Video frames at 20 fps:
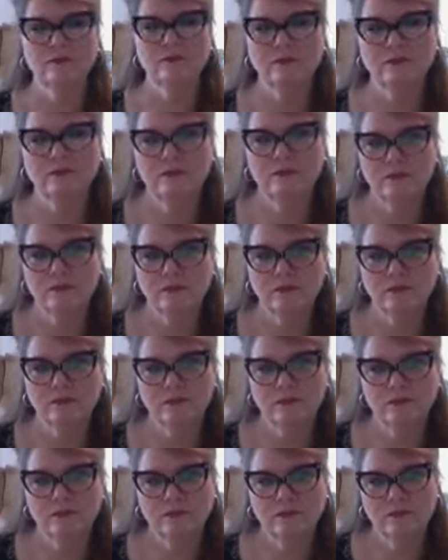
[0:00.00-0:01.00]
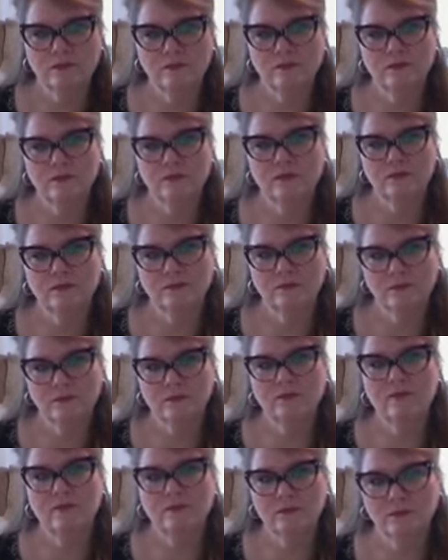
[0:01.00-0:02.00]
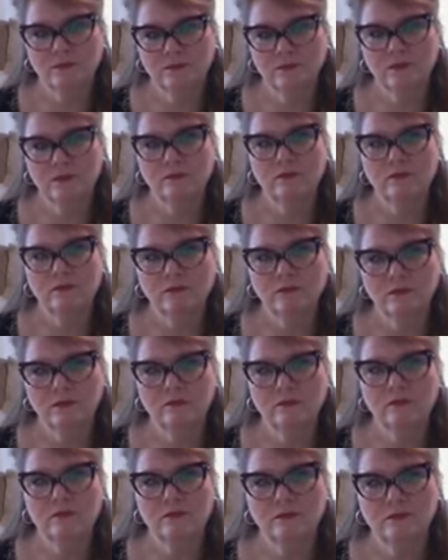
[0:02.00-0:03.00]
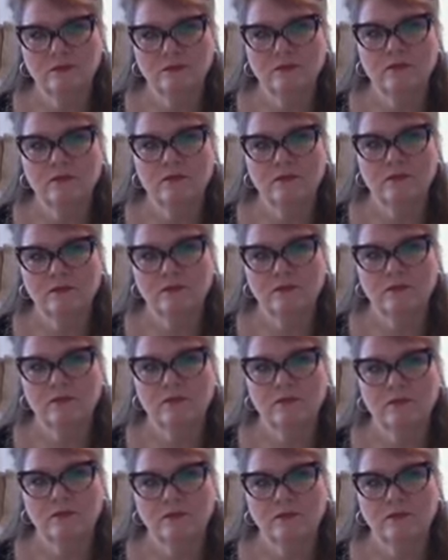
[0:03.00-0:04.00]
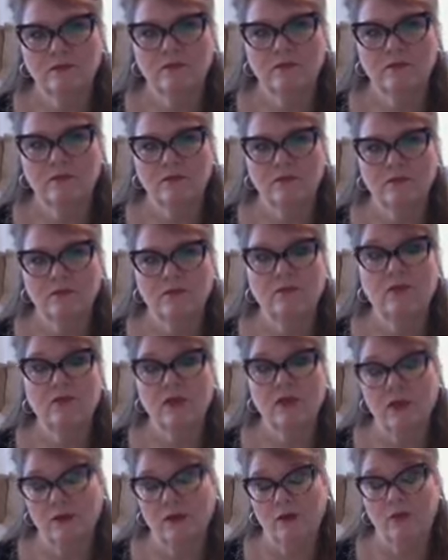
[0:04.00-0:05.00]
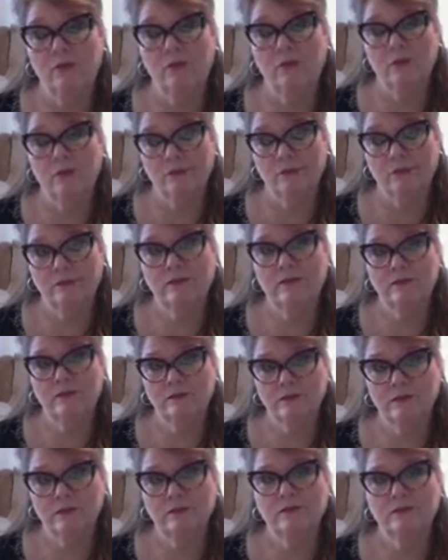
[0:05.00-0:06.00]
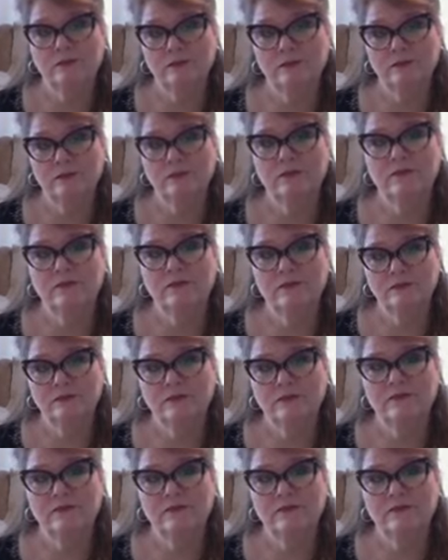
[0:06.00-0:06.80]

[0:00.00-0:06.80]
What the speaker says: No words are spoken by the person on screen.